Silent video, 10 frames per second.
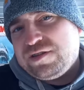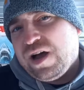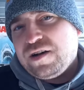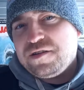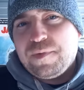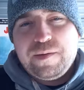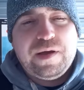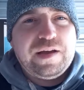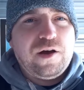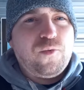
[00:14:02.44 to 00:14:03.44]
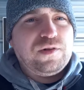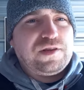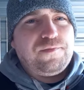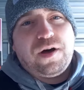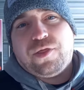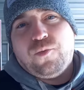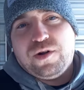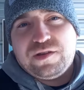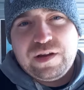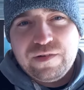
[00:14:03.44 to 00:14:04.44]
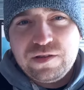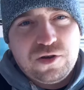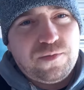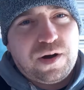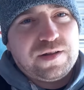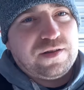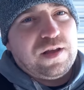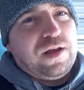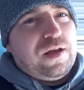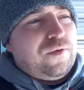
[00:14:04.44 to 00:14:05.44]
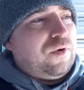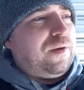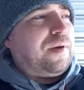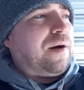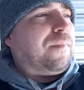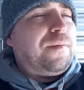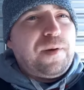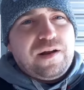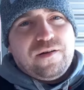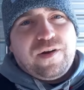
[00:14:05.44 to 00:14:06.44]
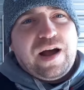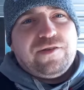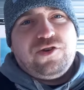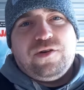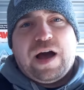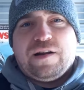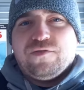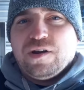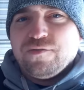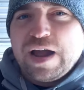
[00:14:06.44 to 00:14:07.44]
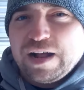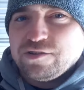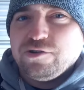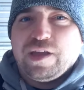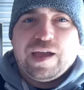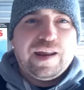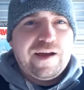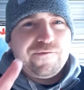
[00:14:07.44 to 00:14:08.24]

sucks, maybe I go once a month and once every 2 months. What about my better route? You got to run routes. You can't